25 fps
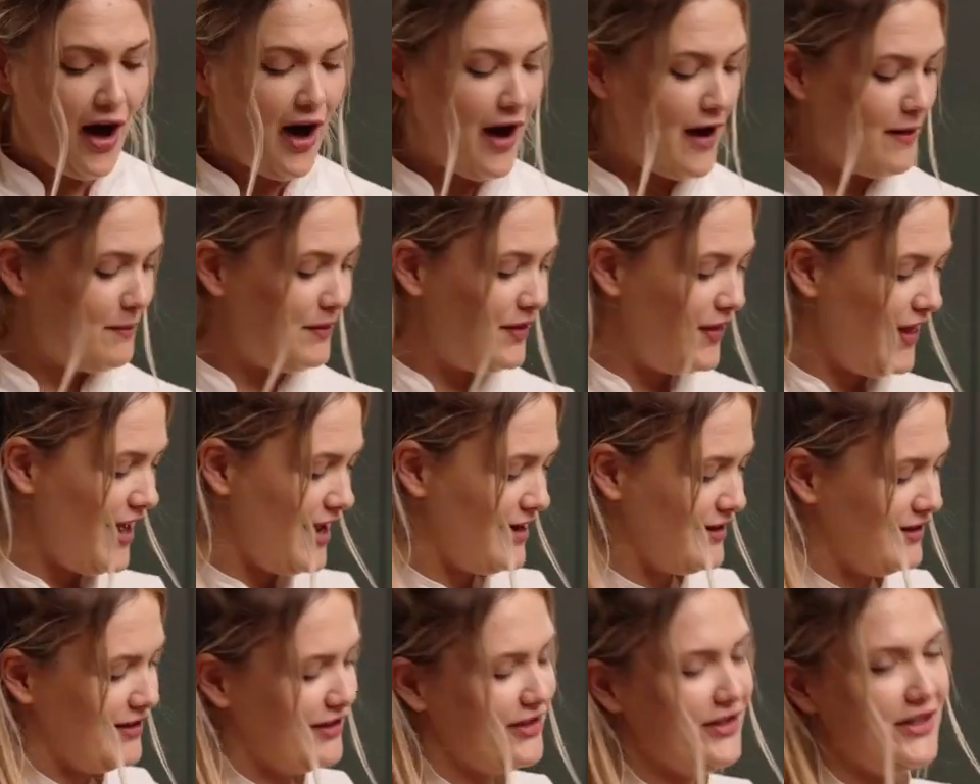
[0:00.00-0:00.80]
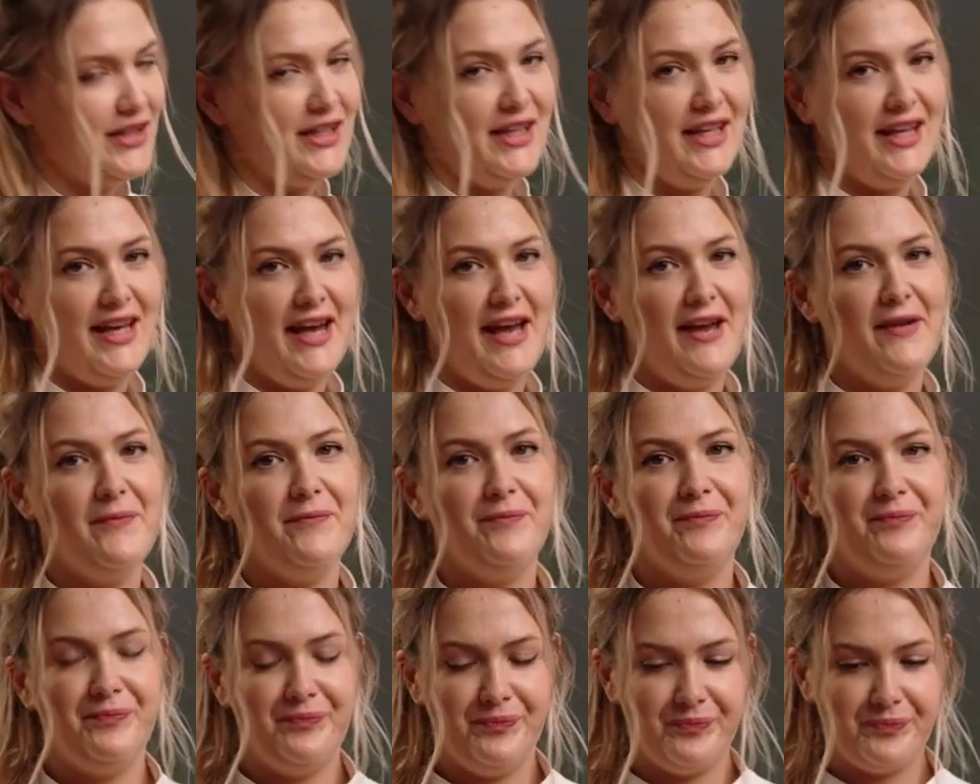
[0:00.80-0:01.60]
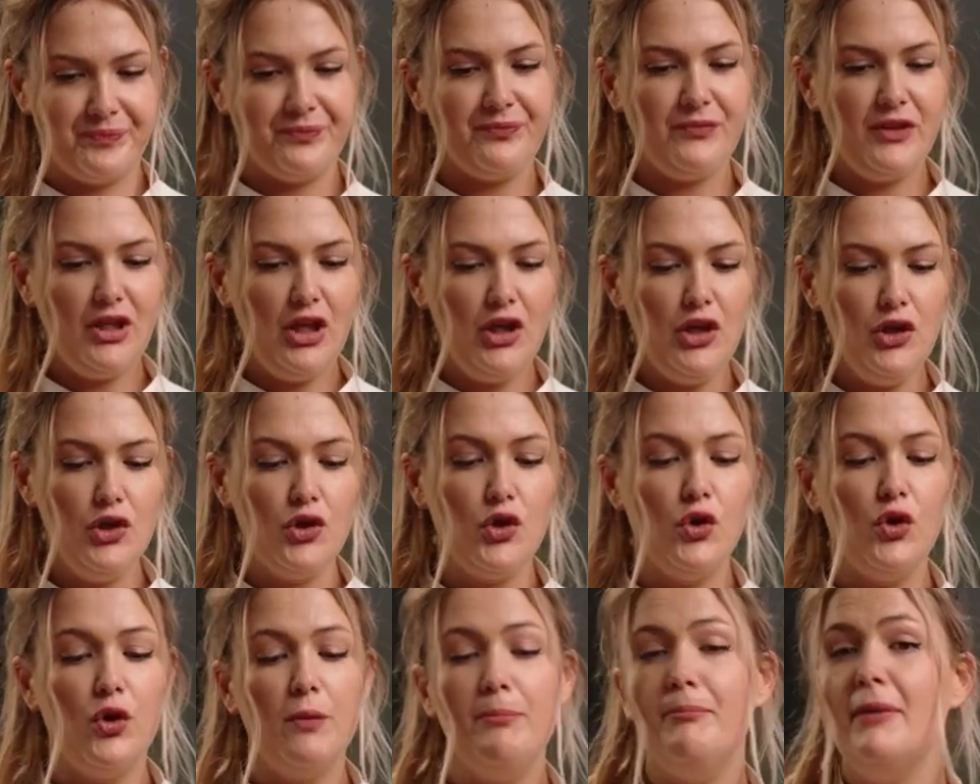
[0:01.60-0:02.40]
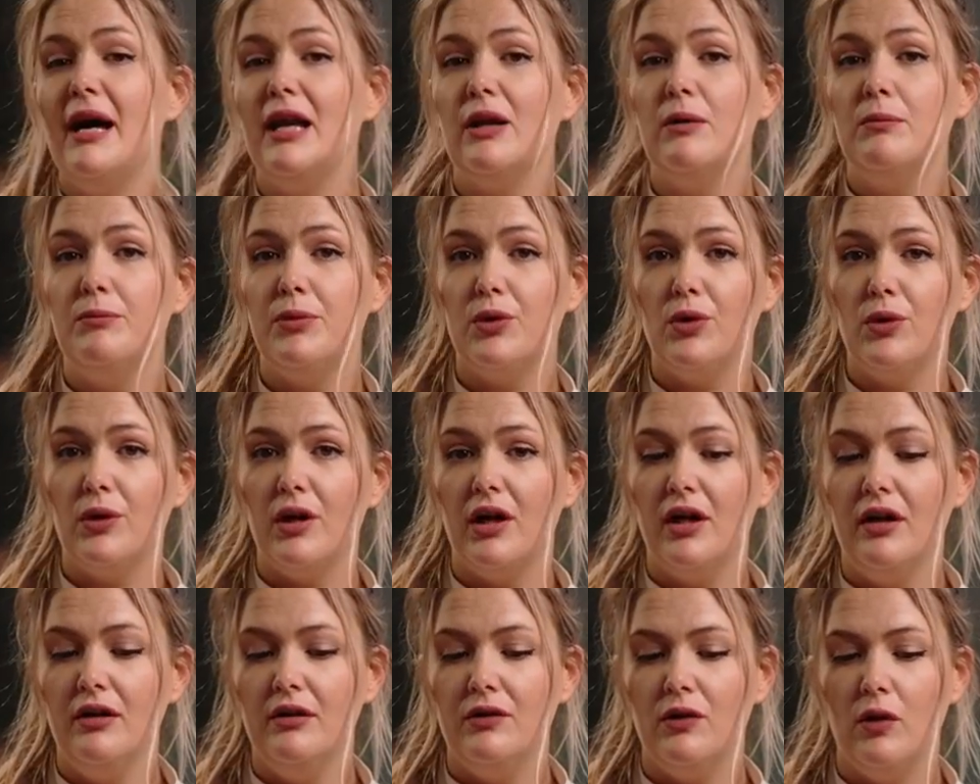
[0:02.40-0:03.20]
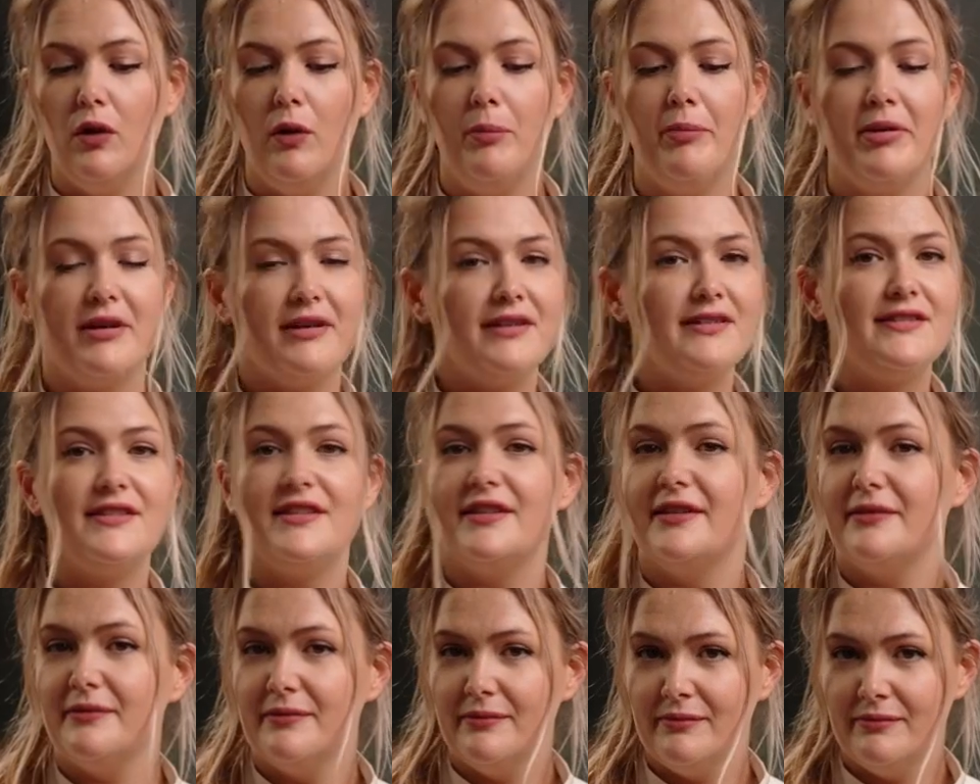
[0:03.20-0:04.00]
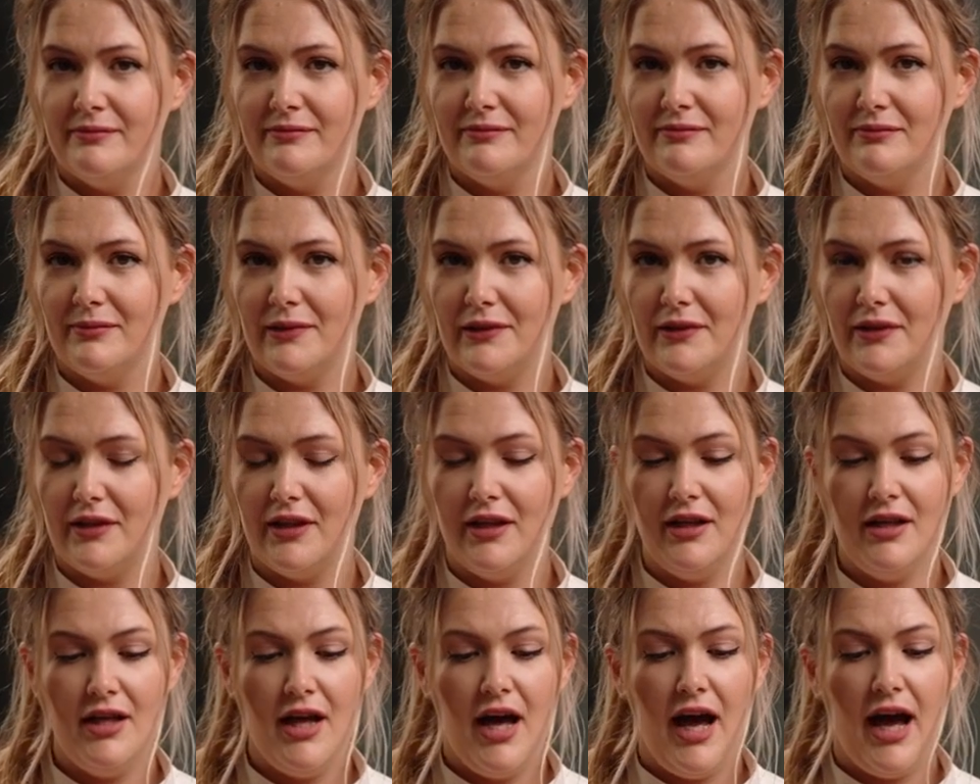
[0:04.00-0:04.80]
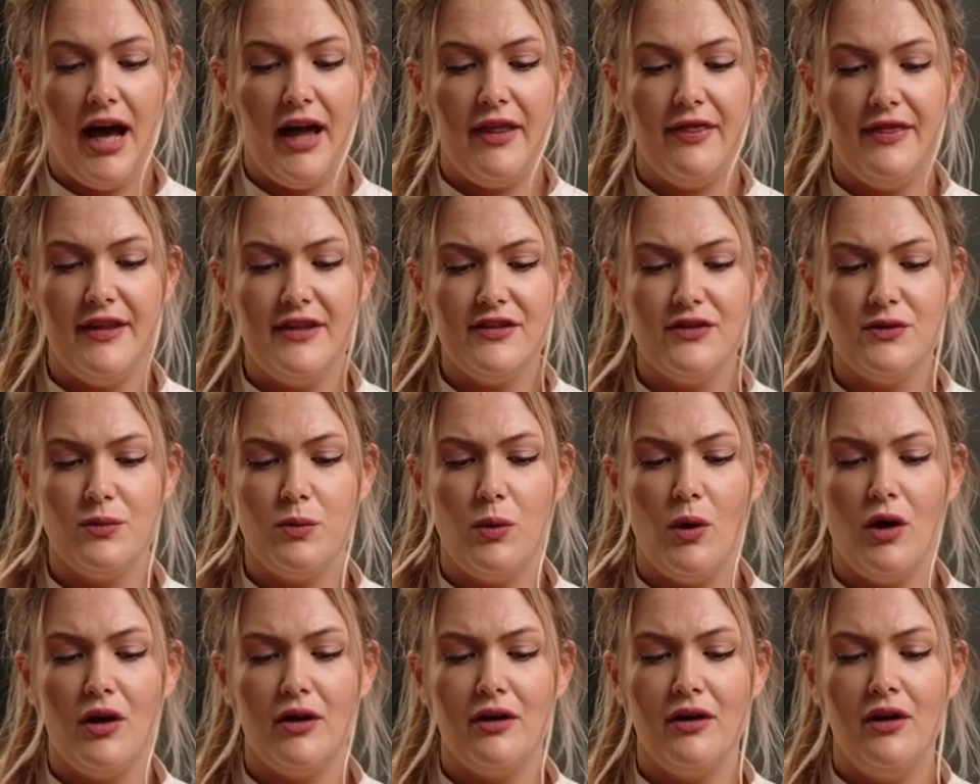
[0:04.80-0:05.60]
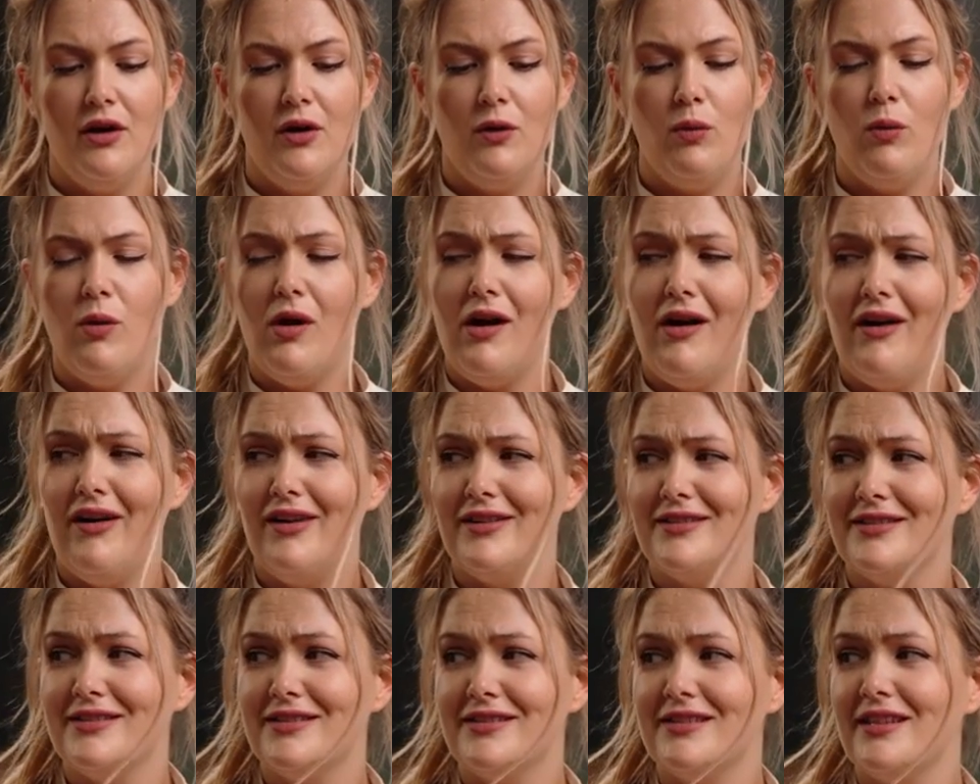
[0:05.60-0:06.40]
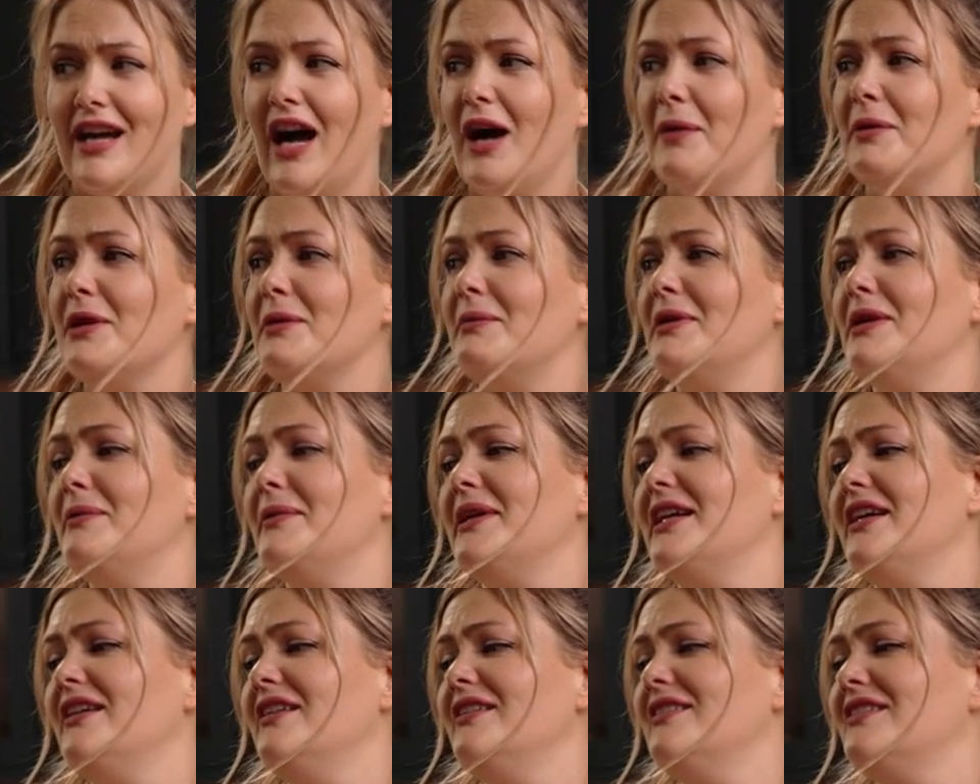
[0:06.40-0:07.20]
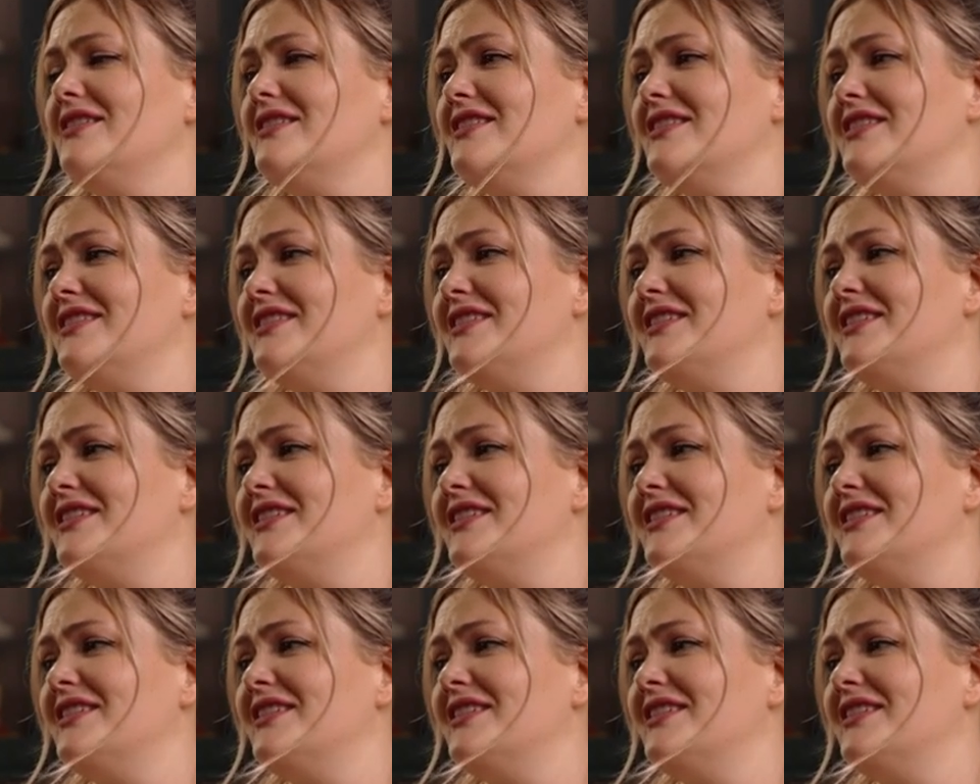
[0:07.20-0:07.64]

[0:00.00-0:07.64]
Then you're going to get your melon baller or Parisian baller, and this one was how many millimeters?